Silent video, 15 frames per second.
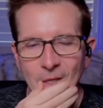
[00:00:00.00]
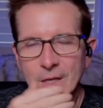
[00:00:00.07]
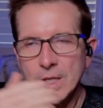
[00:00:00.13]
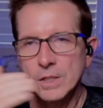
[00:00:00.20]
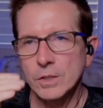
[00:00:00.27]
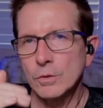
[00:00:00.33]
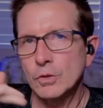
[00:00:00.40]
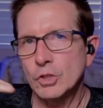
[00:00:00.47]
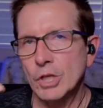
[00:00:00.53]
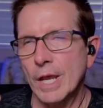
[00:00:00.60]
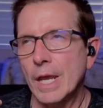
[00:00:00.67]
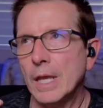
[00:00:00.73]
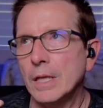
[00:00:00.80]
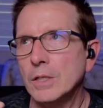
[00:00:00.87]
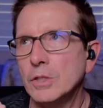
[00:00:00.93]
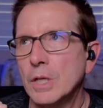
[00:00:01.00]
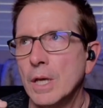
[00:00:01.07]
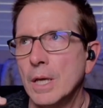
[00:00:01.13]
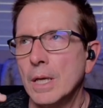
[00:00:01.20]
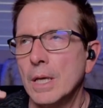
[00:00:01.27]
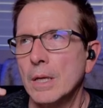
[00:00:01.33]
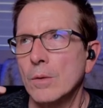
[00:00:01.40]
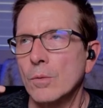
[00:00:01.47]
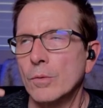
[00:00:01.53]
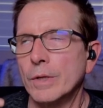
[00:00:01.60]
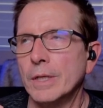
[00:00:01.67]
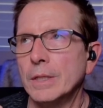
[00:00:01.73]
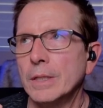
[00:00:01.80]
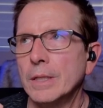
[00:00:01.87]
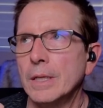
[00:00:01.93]
So change
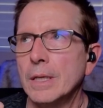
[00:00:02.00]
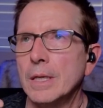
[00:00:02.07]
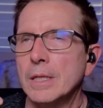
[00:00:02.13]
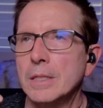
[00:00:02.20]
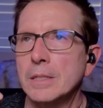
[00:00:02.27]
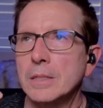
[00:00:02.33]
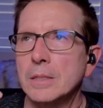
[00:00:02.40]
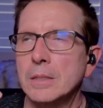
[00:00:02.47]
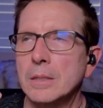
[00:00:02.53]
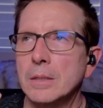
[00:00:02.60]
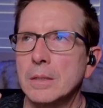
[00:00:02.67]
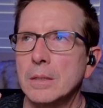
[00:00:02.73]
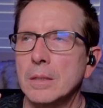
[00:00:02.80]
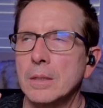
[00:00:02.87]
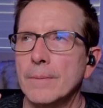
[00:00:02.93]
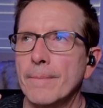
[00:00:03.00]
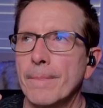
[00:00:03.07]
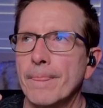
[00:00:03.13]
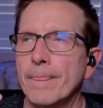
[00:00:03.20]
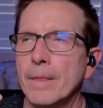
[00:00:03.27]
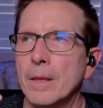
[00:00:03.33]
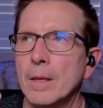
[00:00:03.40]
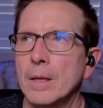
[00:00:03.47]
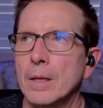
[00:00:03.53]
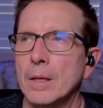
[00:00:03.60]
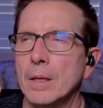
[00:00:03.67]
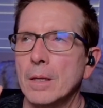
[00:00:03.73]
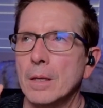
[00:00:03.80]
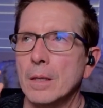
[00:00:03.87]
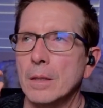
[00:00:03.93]
really is
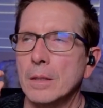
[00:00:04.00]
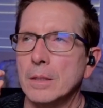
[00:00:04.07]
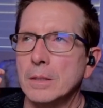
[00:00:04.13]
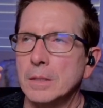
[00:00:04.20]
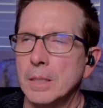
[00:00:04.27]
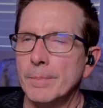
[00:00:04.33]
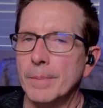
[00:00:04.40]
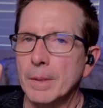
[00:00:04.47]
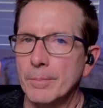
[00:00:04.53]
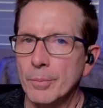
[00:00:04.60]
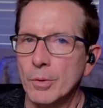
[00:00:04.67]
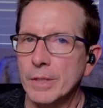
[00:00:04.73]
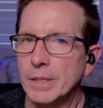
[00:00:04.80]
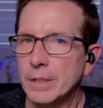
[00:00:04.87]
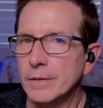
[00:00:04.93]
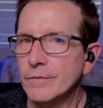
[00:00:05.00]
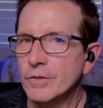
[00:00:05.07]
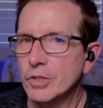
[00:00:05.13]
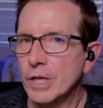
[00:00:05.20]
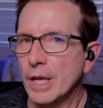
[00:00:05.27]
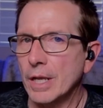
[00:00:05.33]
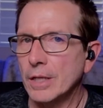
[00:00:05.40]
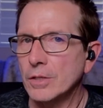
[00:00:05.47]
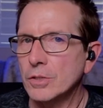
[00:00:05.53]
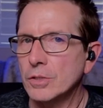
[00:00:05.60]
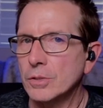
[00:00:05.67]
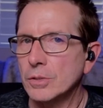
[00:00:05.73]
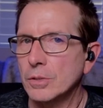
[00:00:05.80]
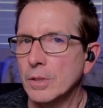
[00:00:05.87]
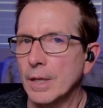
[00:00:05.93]
the tipping point of change.
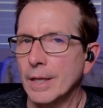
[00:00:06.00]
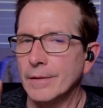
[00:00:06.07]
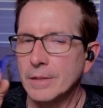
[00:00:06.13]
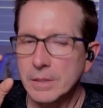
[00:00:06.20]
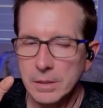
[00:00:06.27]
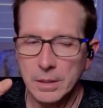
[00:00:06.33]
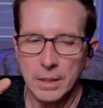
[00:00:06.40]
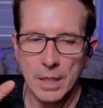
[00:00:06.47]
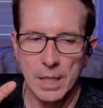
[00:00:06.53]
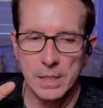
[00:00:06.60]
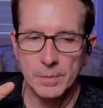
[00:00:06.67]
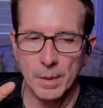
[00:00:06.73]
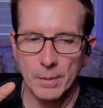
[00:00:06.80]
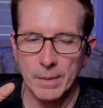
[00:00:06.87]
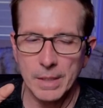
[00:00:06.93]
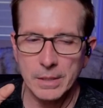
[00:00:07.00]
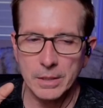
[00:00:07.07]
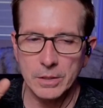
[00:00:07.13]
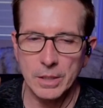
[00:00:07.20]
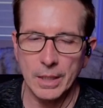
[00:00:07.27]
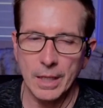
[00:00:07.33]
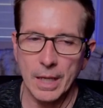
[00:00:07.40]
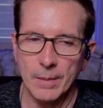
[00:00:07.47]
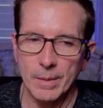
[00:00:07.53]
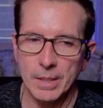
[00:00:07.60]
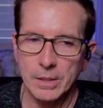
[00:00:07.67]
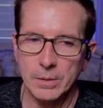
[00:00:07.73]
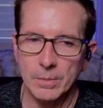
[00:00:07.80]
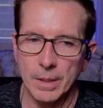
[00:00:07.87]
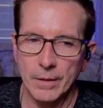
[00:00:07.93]
And this is the cosmic message that came
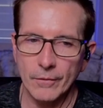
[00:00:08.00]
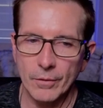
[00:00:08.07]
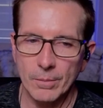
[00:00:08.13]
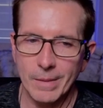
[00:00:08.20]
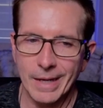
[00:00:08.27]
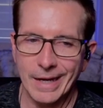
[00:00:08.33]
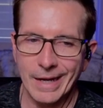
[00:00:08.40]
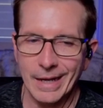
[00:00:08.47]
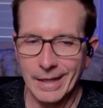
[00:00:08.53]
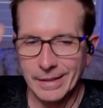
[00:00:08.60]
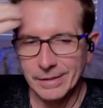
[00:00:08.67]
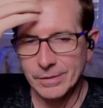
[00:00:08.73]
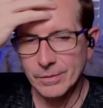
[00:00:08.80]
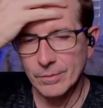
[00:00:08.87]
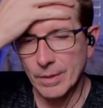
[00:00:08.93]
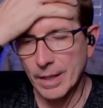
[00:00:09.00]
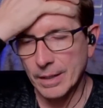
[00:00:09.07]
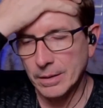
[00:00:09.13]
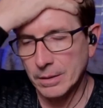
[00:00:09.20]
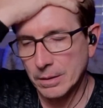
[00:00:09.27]
into me from my guides, right?